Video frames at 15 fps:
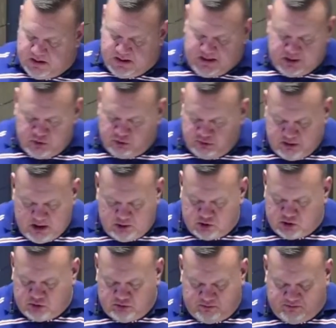in your
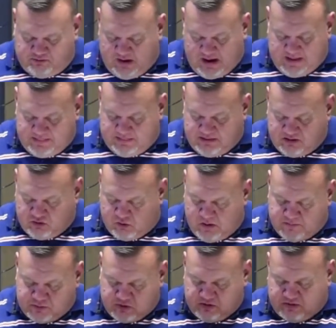notes you'll find the
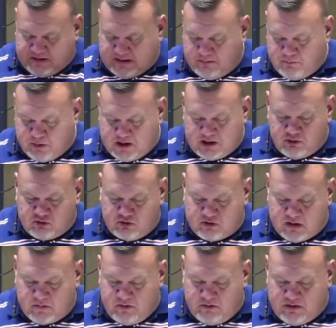scriptures that'll bring you to
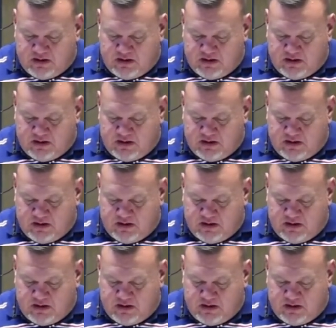some of